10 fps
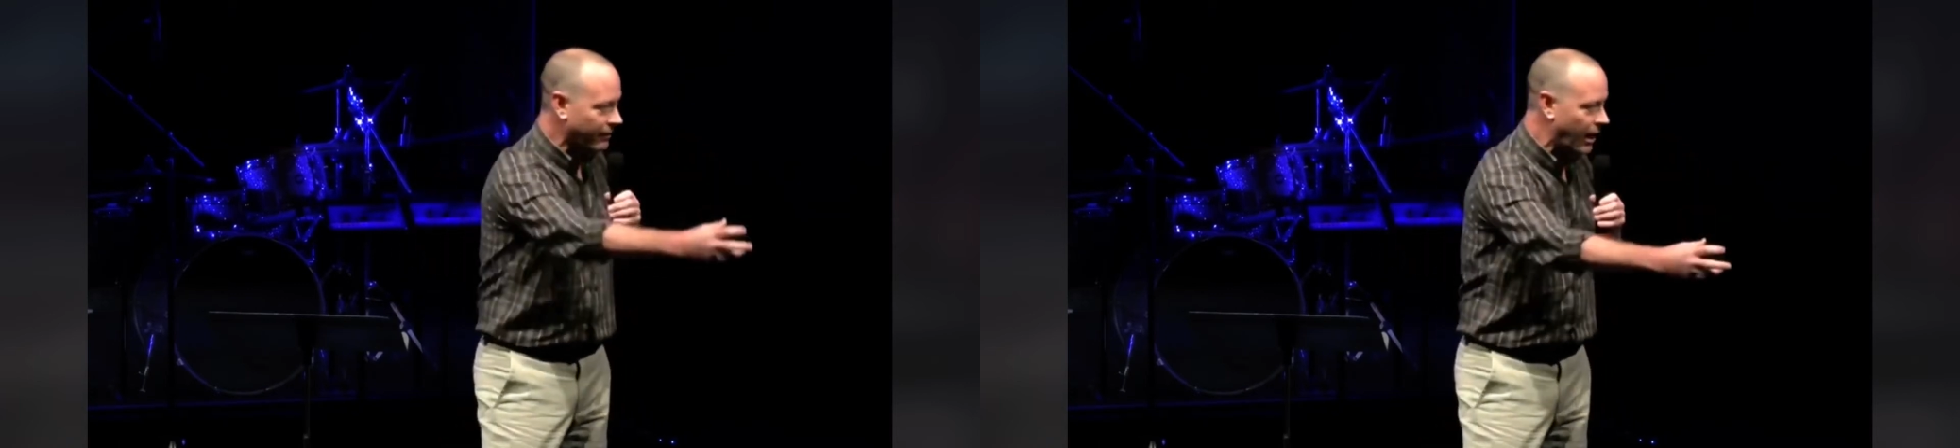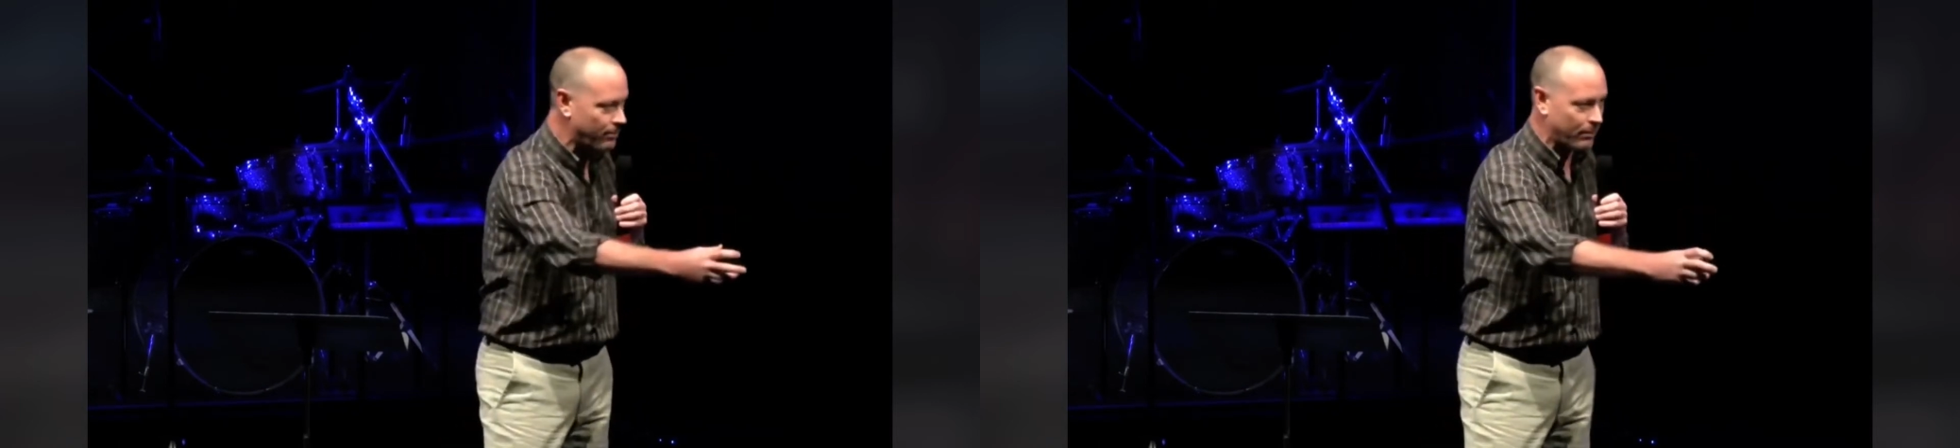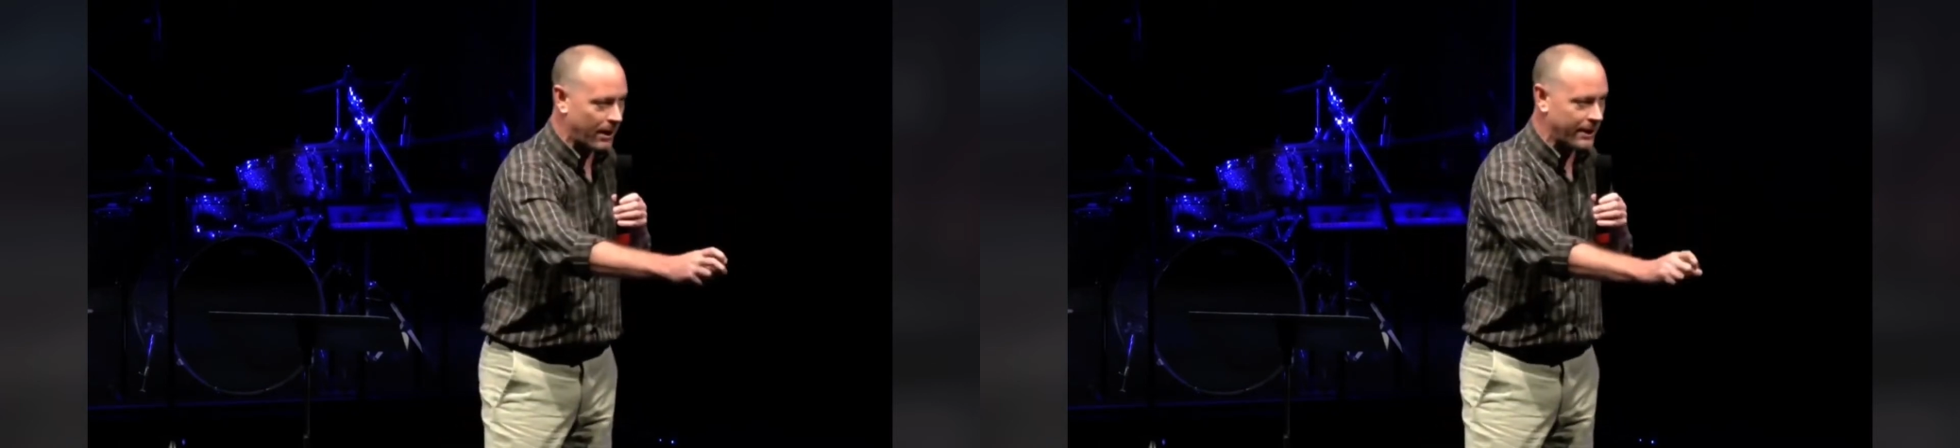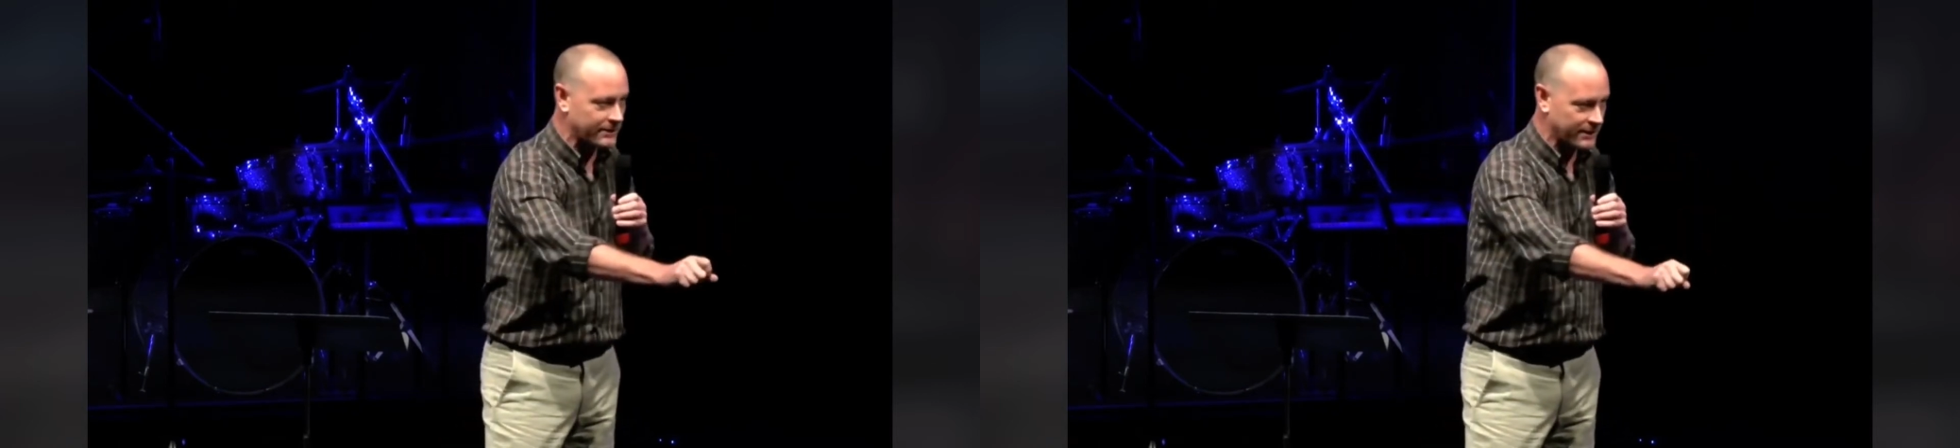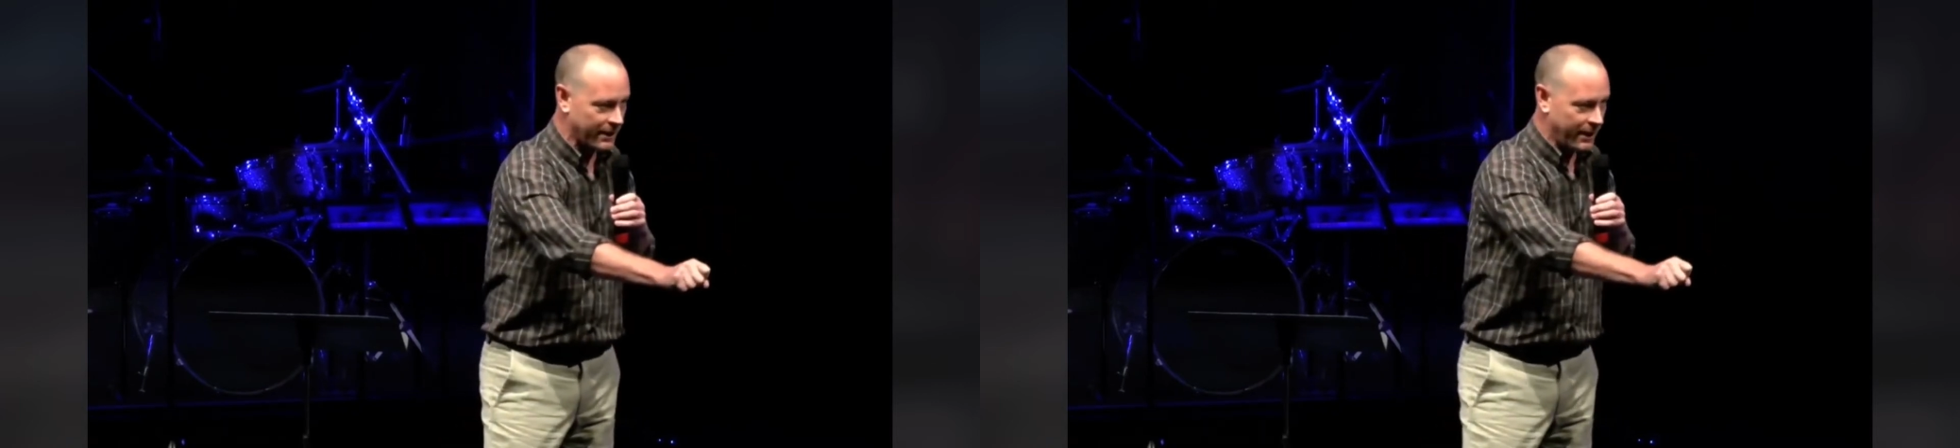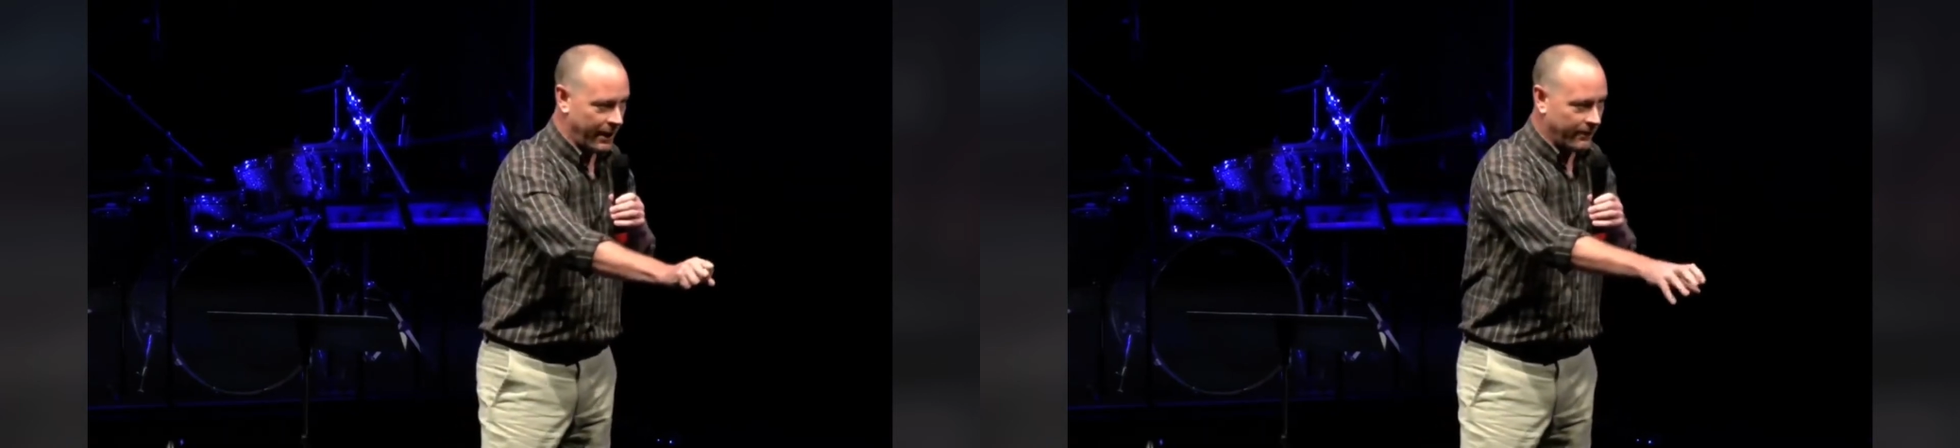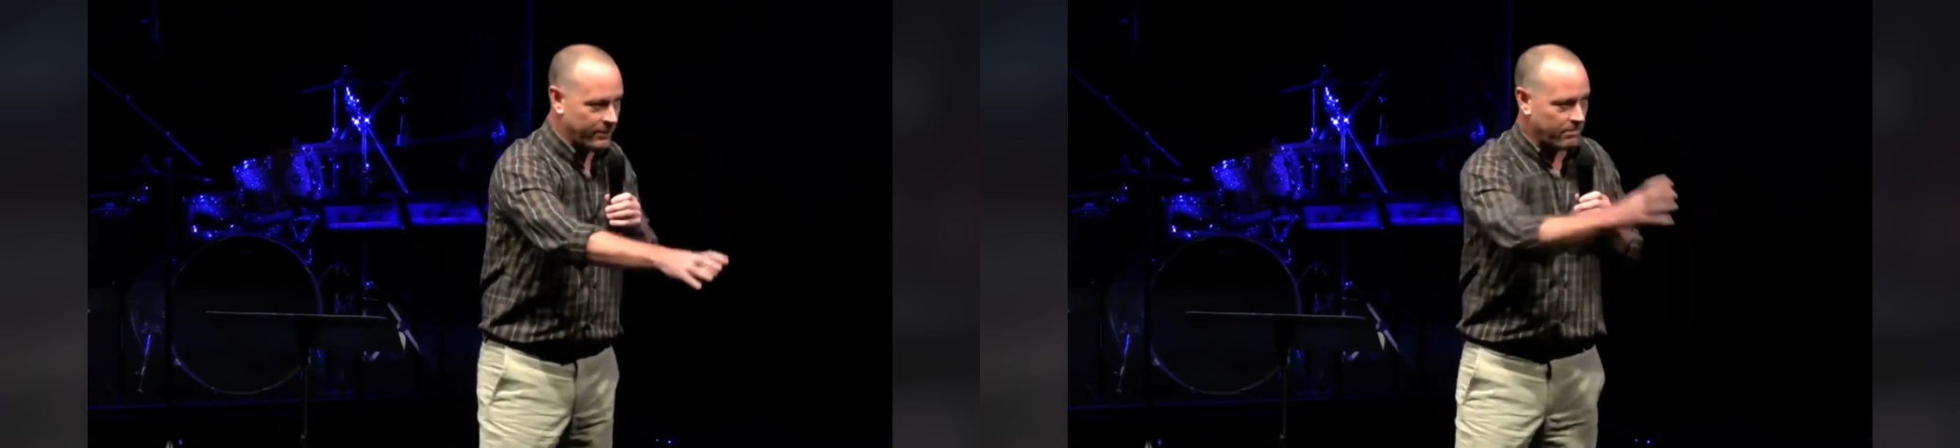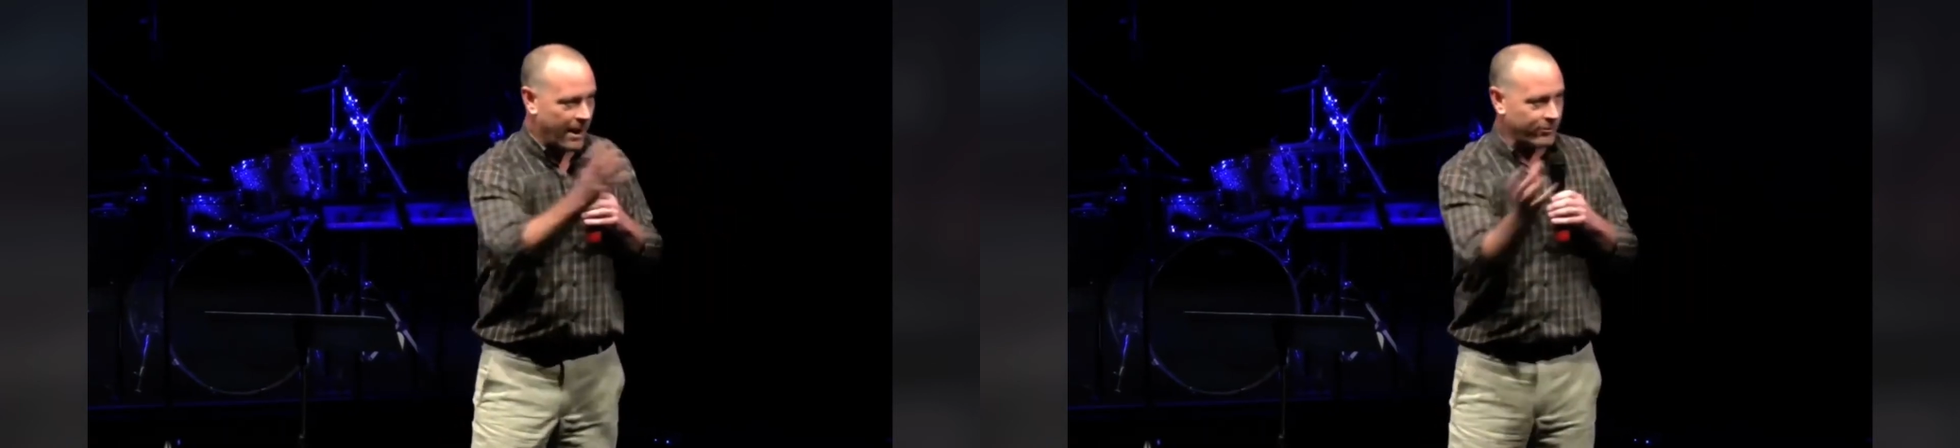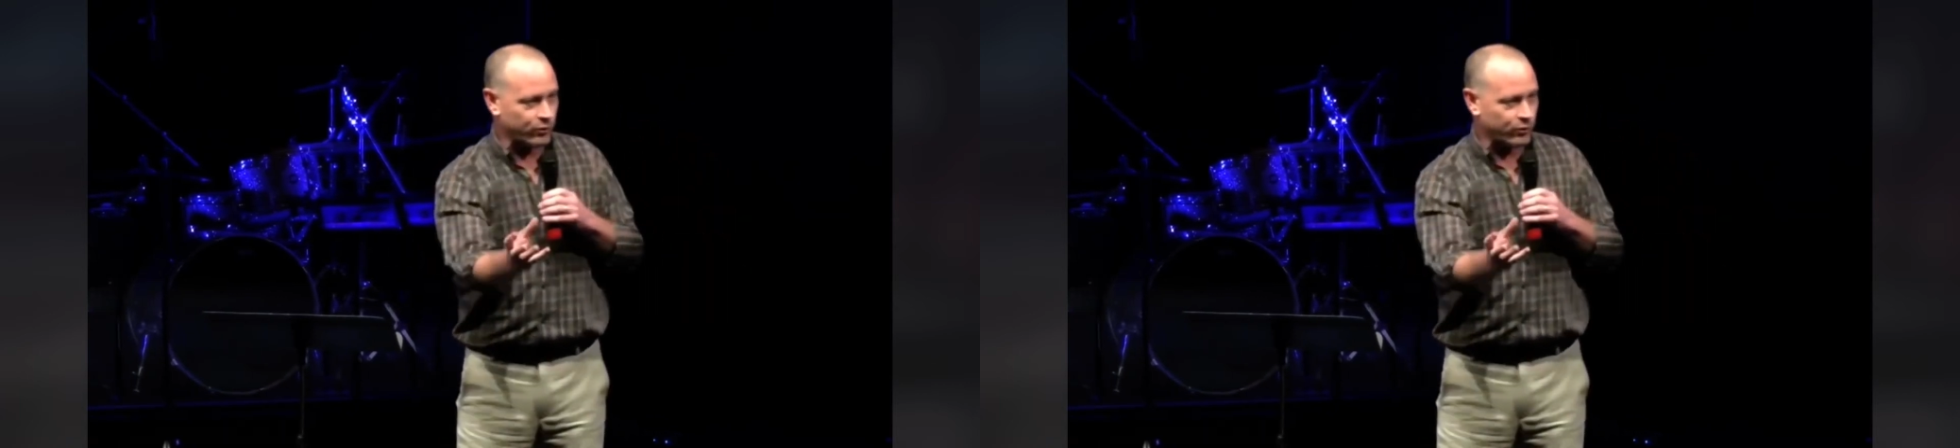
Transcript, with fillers: compromise. And then Matthew